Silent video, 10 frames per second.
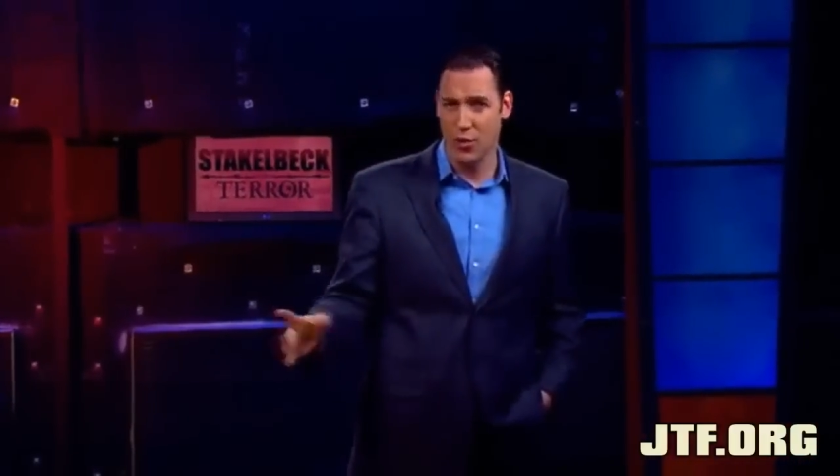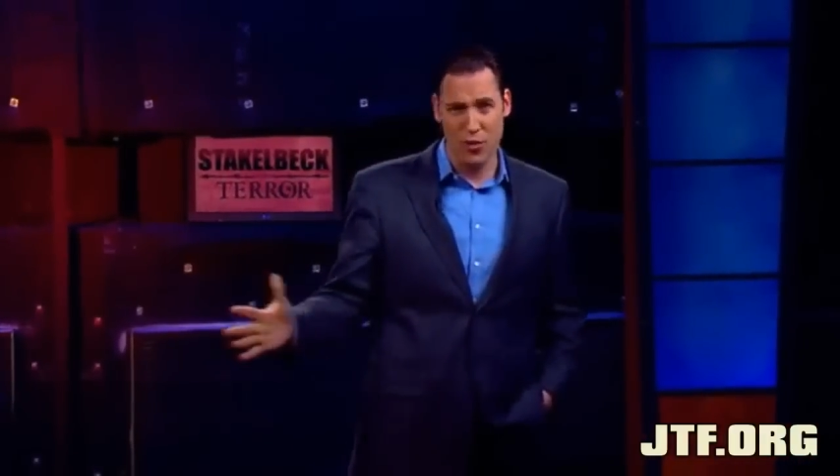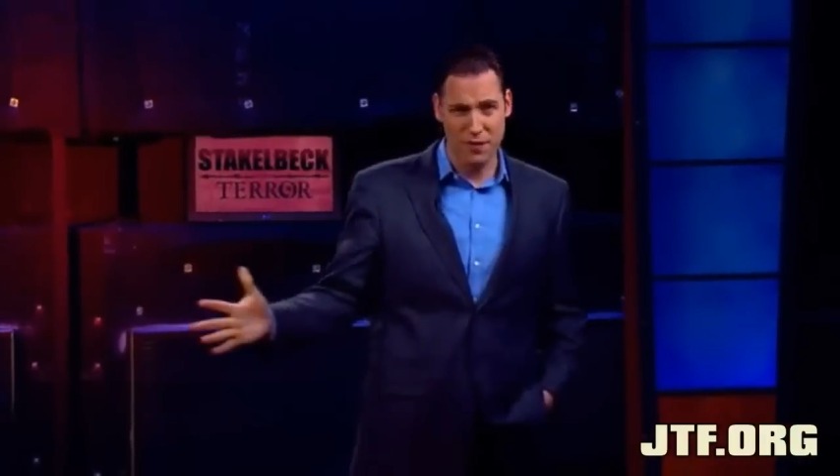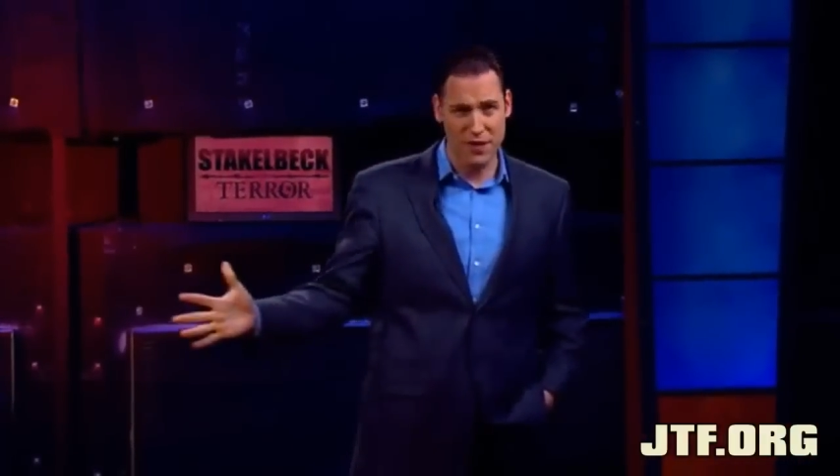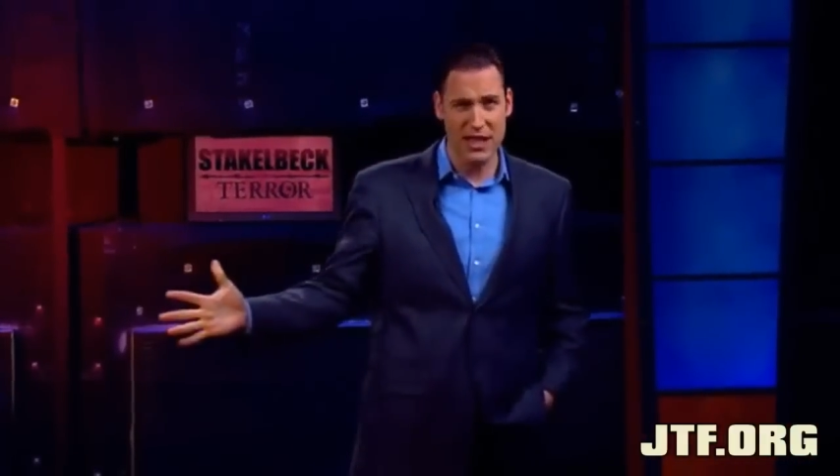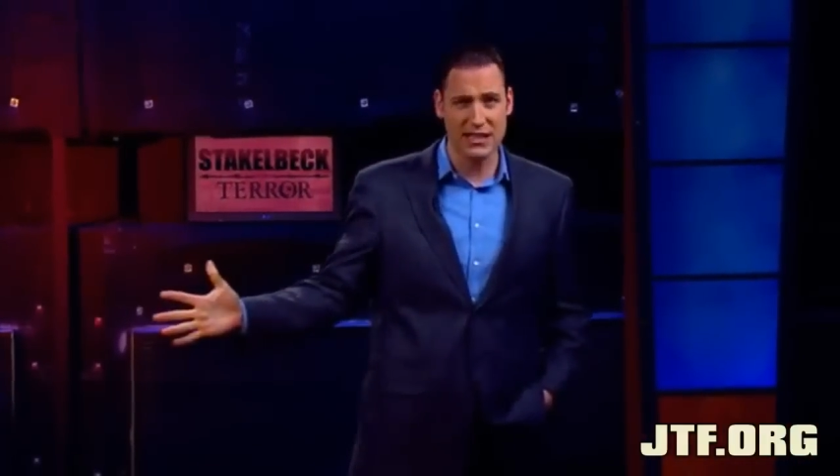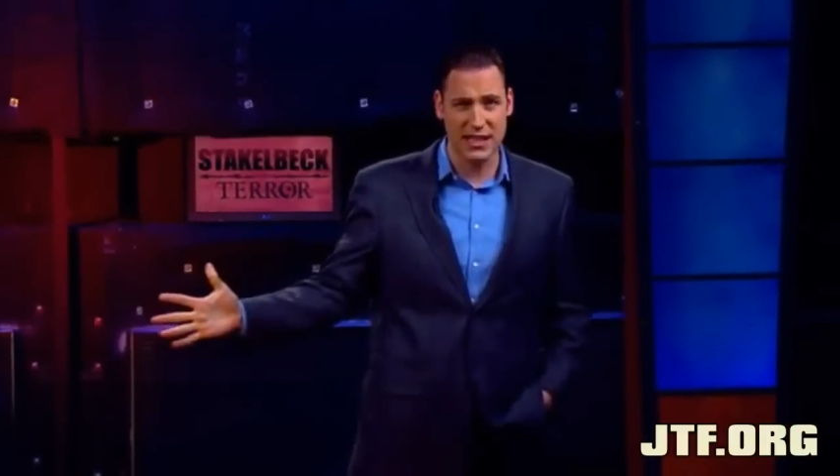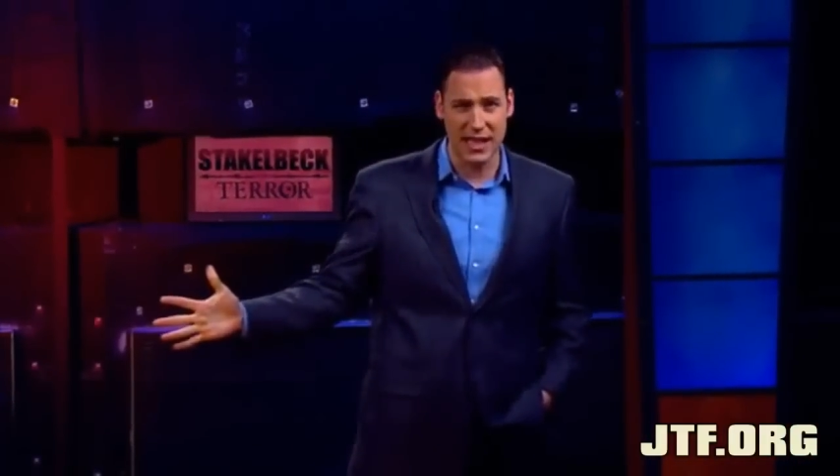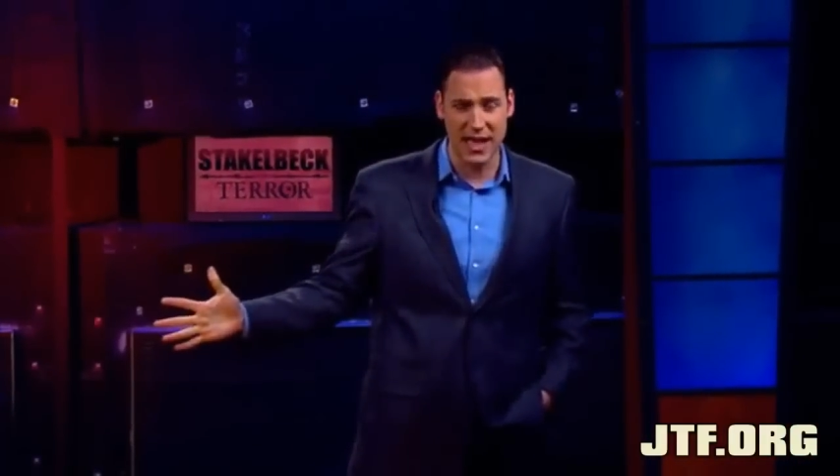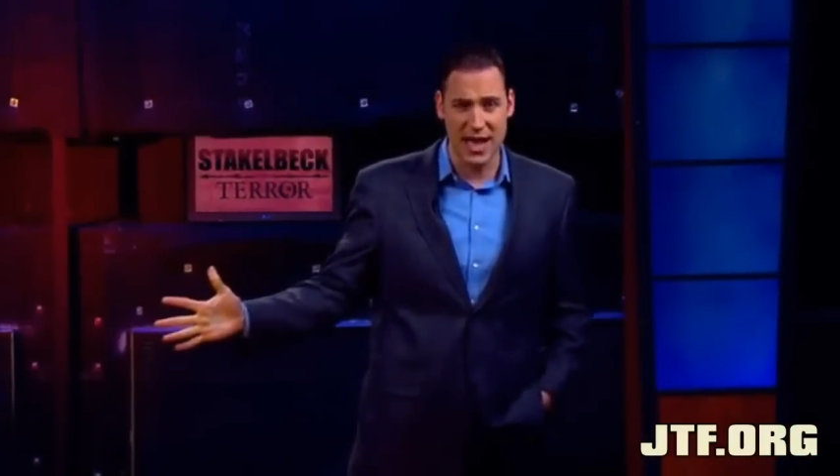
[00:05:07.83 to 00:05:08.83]
or
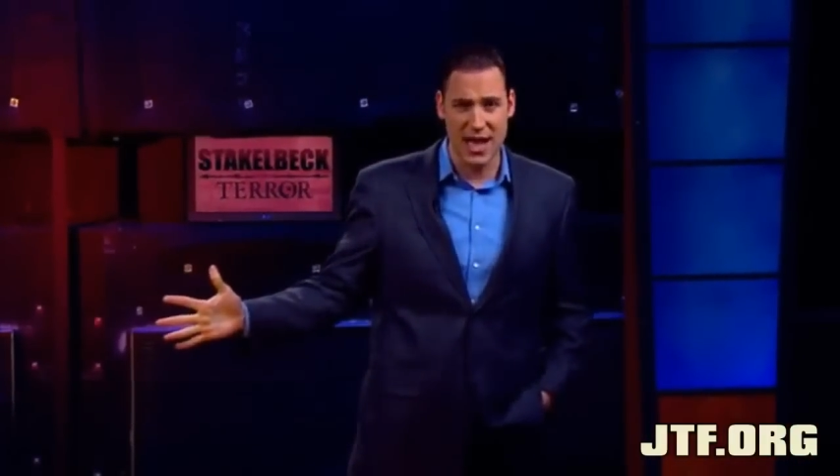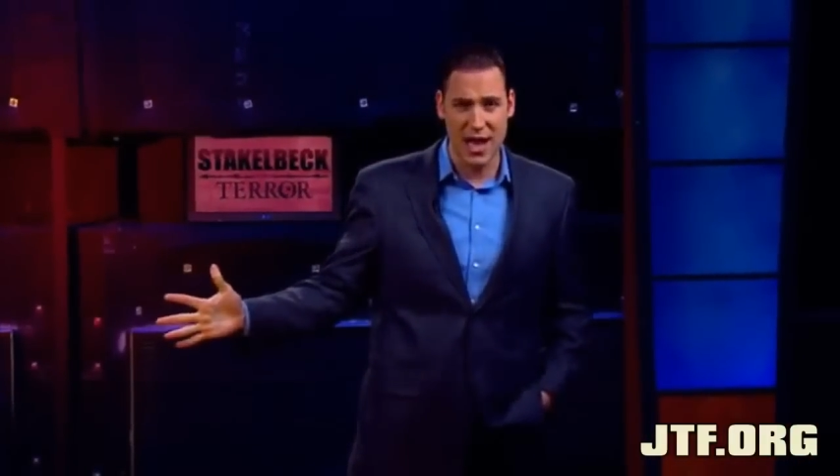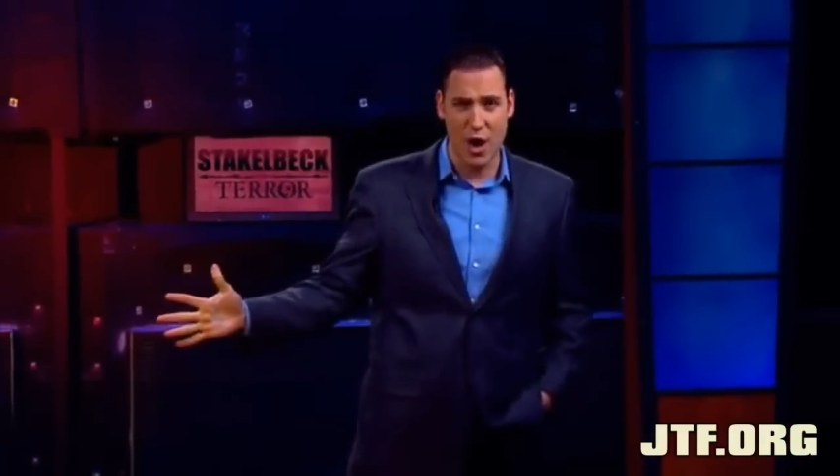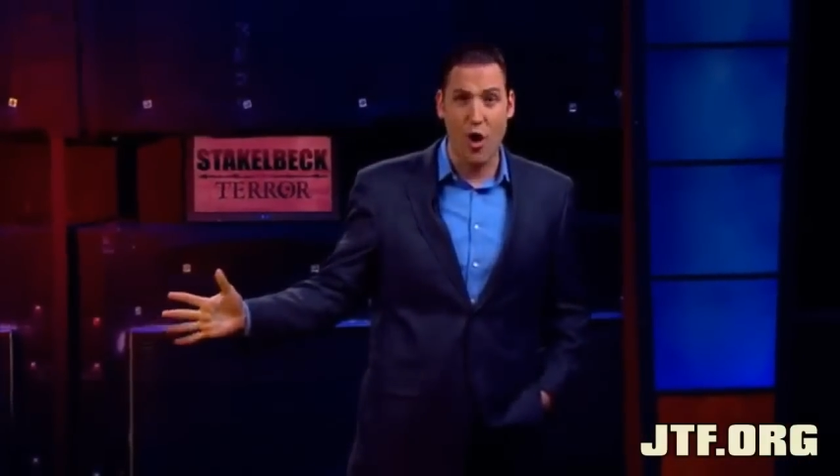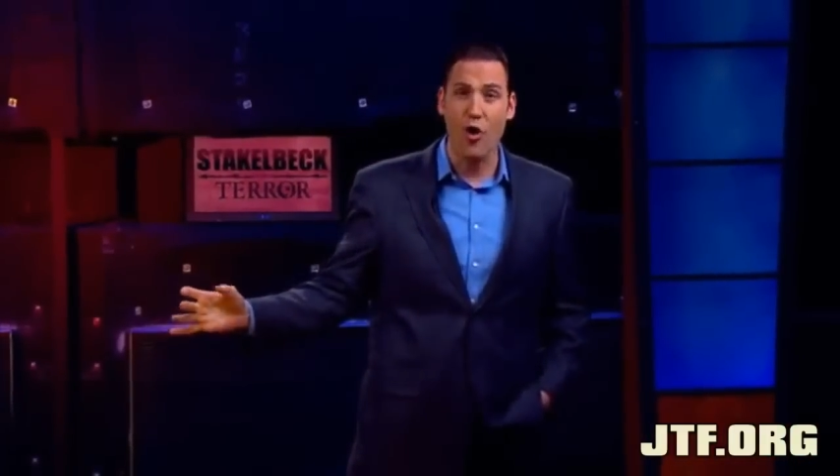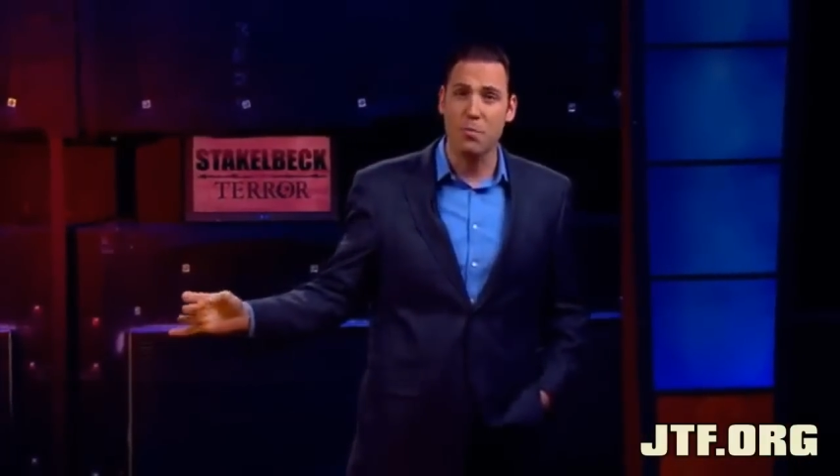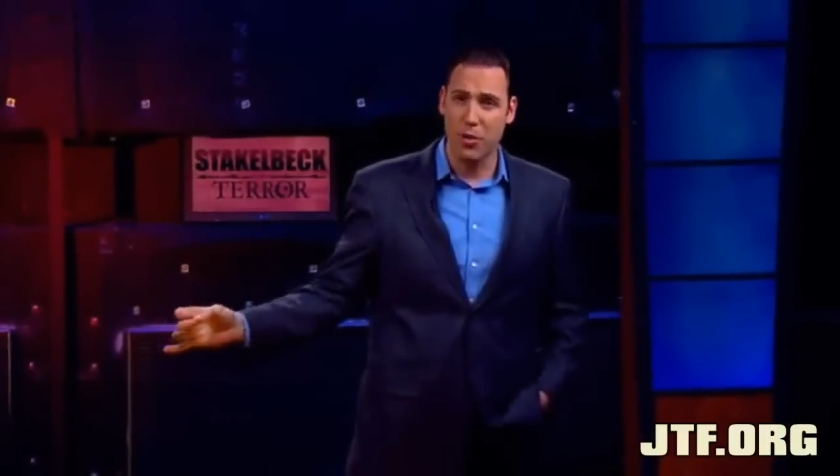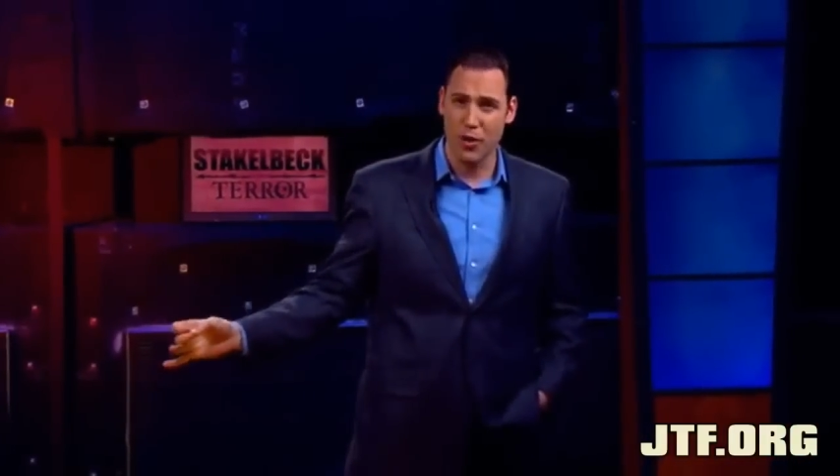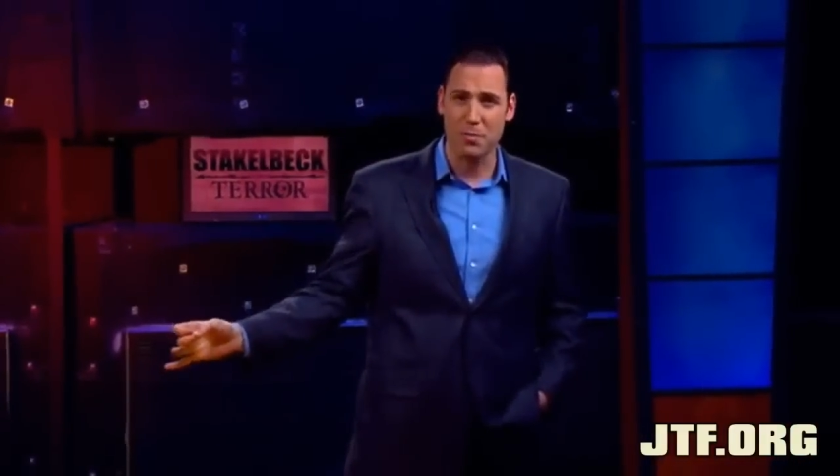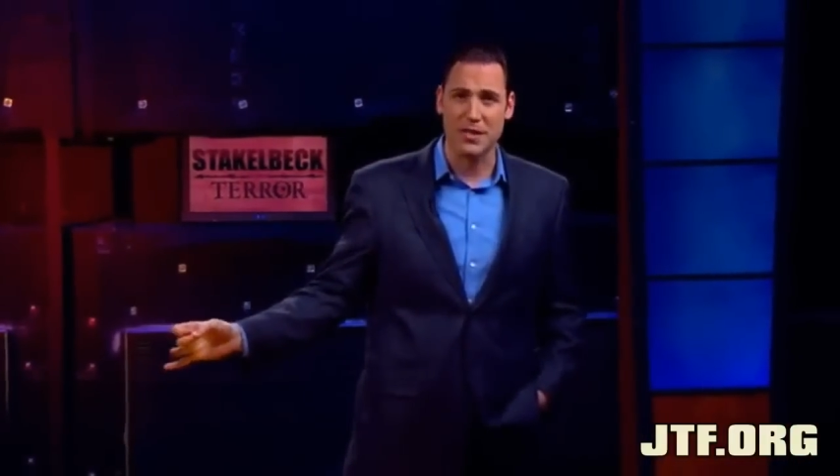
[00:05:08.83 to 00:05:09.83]
Philistia, on
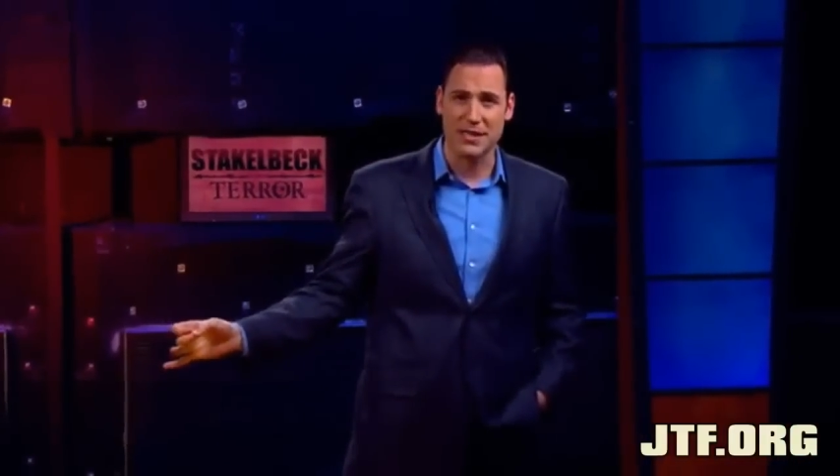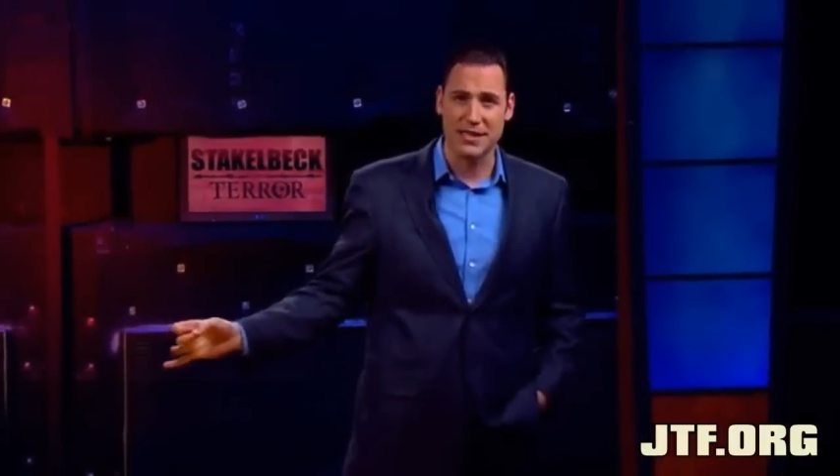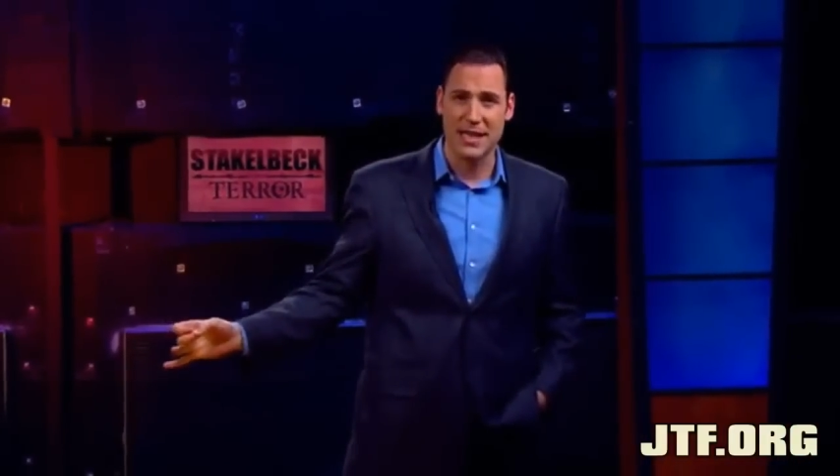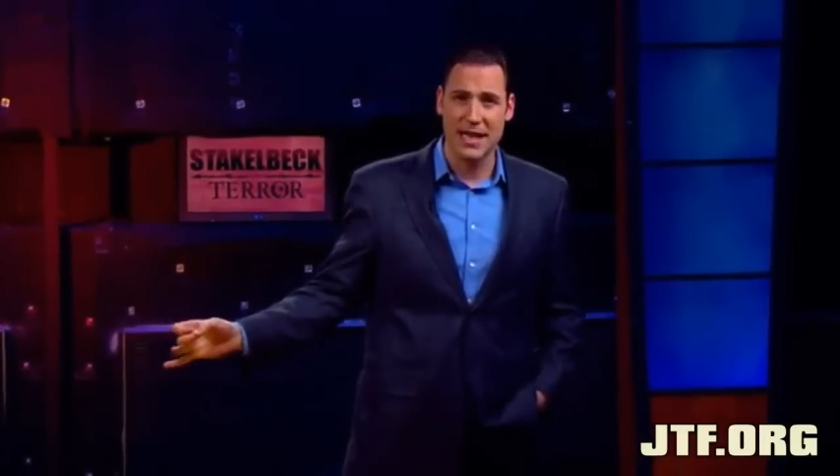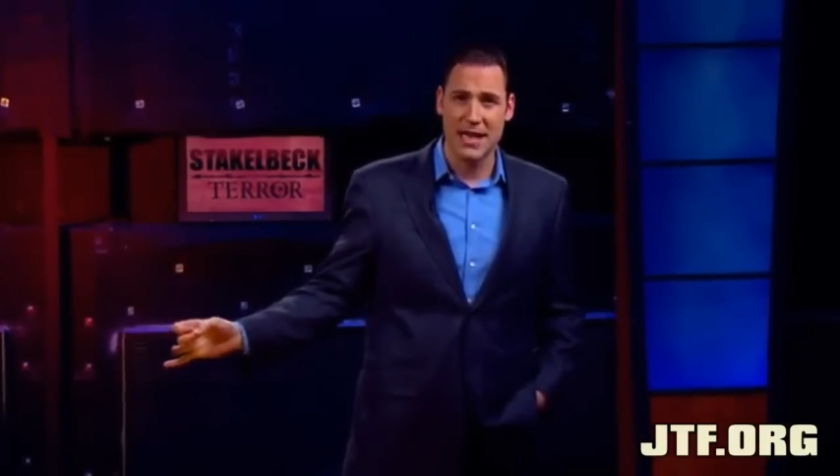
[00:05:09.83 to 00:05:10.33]
purpose,